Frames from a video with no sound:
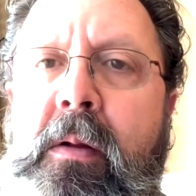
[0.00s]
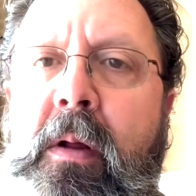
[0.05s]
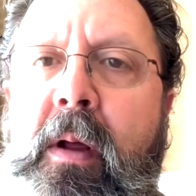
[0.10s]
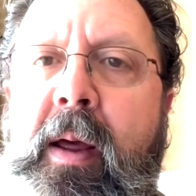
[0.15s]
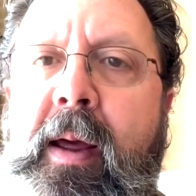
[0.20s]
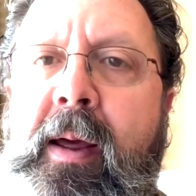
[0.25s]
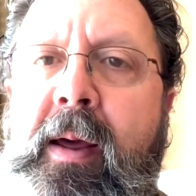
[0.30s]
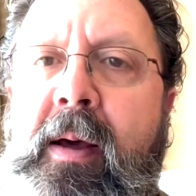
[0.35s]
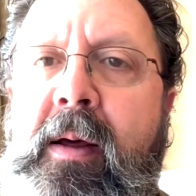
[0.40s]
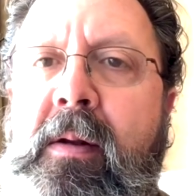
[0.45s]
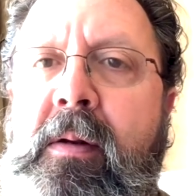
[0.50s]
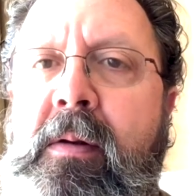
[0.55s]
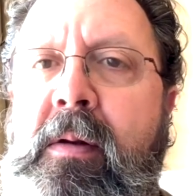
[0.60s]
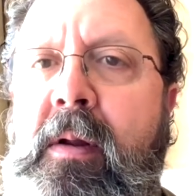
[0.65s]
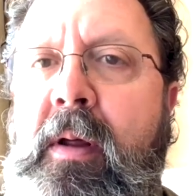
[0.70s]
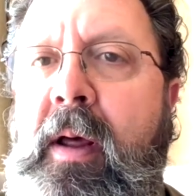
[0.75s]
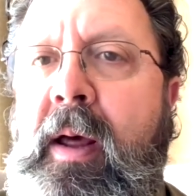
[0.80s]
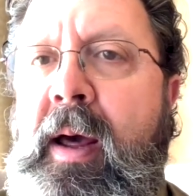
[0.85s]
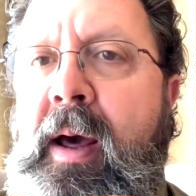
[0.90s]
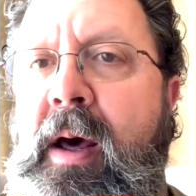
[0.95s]
And
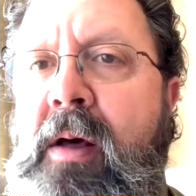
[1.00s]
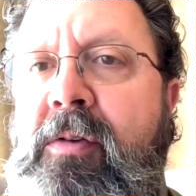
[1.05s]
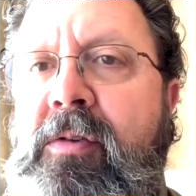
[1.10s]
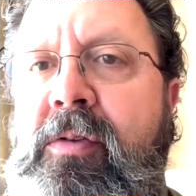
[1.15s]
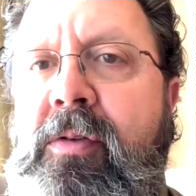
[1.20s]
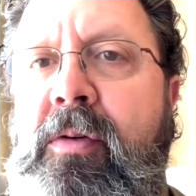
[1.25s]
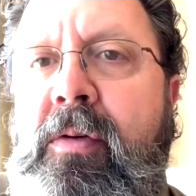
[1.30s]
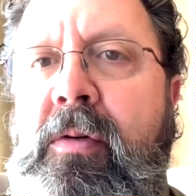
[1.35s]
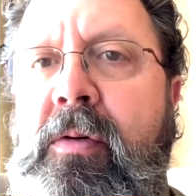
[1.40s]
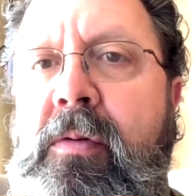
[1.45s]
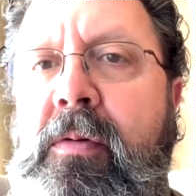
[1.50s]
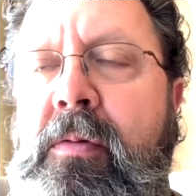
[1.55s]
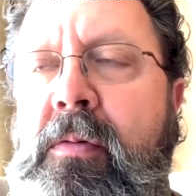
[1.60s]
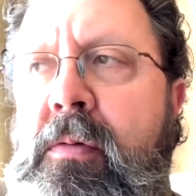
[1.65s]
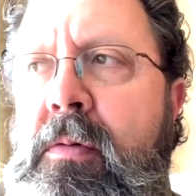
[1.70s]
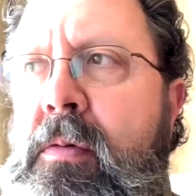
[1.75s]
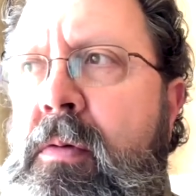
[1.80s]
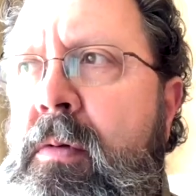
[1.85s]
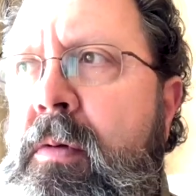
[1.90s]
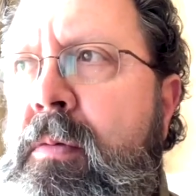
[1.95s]
as you're
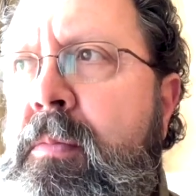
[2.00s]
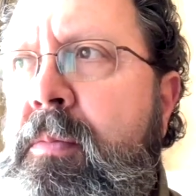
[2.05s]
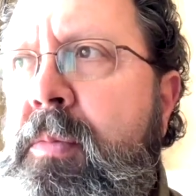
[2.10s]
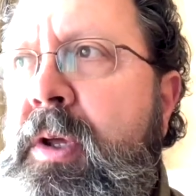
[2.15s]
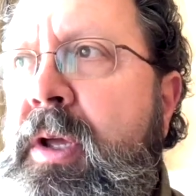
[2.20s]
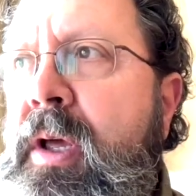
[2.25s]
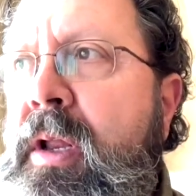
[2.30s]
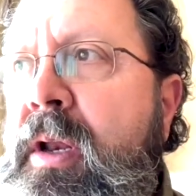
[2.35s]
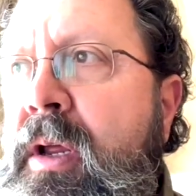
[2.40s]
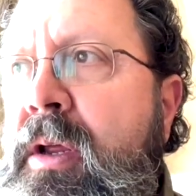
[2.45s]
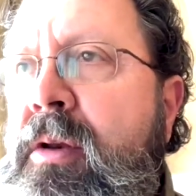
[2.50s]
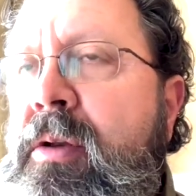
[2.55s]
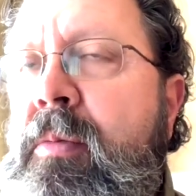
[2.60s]
beginning